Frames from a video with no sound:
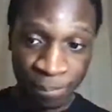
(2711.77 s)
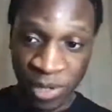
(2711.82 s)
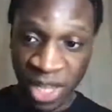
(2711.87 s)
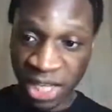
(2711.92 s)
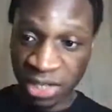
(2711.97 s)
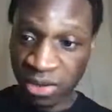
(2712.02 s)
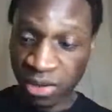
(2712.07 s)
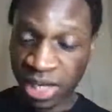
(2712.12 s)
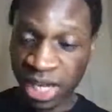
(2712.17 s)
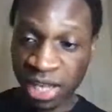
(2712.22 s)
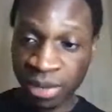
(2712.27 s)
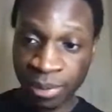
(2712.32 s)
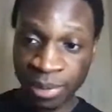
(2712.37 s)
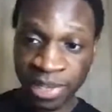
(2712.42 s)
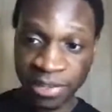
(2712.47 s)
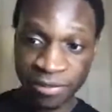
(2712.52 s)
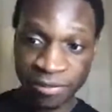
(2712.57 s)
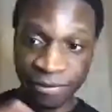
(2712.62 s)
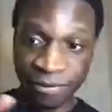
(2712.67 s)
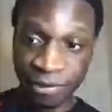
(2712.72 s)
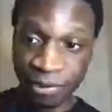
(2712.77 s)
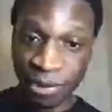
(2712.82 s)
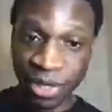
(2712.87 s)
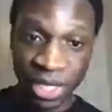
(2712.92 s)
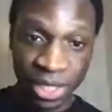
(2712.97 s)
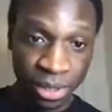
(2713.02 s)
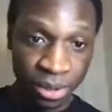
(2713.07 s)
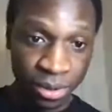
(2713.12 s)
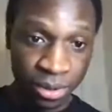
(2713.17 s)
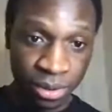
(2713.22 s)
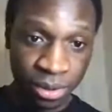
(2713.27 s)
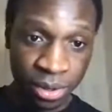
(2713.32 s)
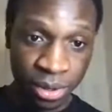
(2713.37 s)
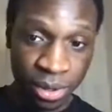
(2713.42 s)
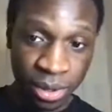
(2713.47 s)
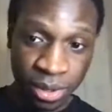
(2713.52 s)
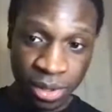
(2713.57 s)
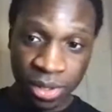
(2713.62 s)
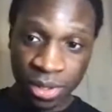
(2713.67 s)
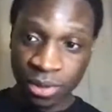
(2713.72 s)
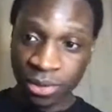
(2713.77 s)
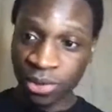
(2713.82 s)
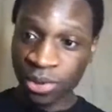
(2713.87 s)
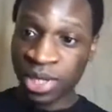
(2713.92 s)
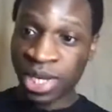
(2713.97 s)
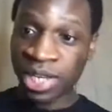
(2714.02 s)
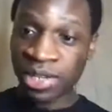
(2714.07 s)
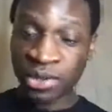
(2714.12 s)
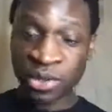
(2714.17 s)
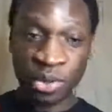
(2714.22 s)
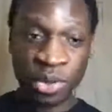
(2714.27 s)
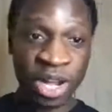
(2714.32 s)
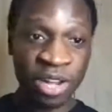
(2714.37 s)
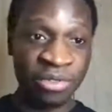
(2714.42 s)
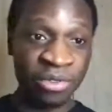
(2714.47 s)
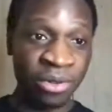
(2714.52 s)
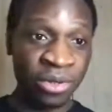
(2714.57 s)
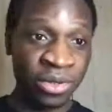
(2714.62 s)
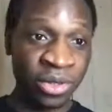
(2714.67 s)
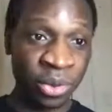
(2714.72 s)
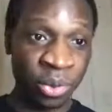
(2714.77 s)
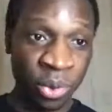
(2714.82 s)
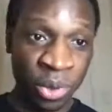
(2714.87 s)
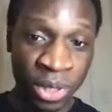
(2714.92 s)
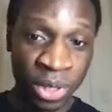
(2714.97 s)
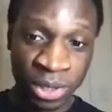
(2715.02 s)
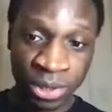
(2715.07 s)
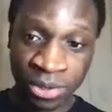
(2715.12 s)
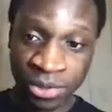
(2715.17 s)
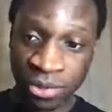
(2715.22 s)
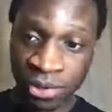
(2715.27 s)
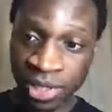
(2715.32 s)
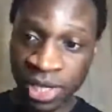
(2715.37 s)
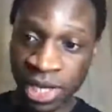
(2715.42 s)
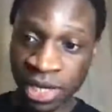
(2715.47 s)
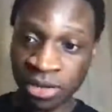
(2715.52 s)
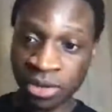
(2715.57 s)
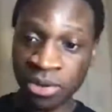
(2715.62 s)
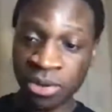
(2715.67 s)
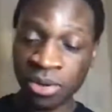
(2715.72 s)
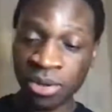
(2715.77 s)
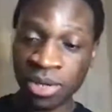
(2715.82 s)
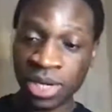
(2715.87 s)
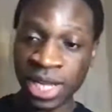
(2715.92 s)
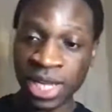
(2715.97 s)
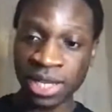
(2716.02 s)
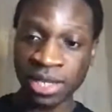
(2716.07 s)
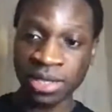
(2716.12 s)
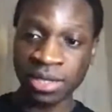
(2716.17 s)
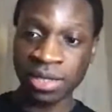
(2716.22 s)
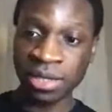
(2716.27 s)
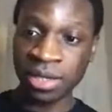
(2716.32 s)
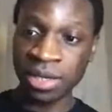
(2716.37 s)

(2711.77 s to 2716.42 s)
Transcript: Like you can be free, you can travel the world, you can go like